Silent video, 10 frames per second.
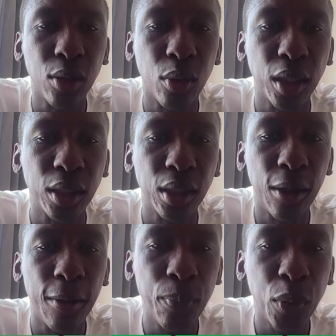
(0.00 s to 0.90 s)
was
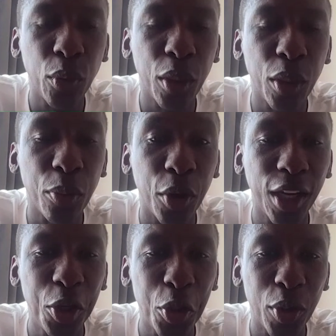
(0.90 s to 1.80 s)
with
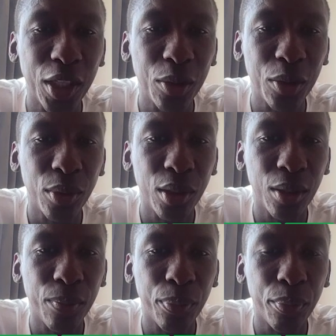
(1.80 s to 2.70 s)
Mourinho was
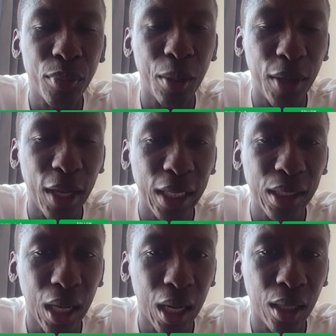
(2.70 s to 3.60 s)
the playing
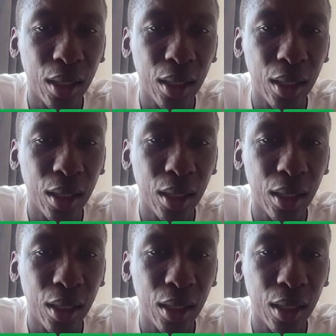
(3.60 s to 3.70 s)
style.